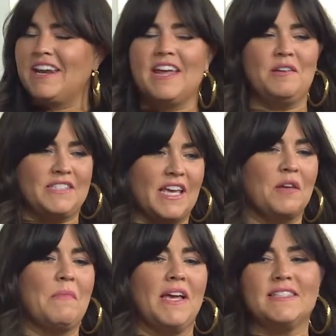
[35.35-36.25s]
It
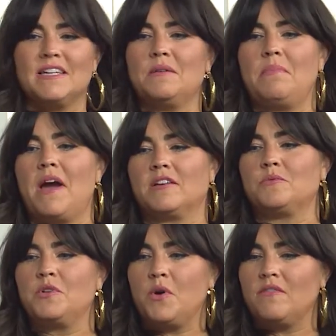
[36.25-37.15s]
like makes an impact
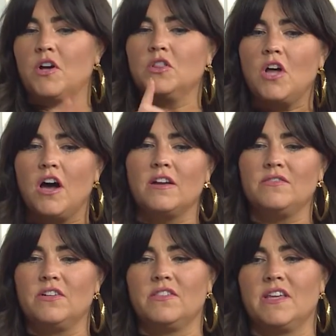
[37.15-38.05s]
when you have a lot of
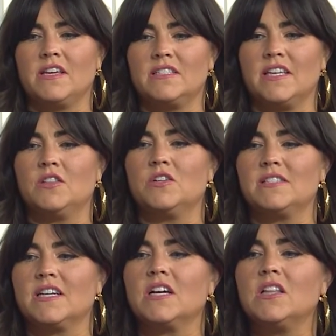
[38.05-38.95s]
little things. Yeah. It
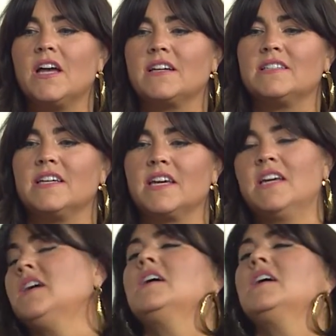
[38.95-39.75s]
looks eclectic.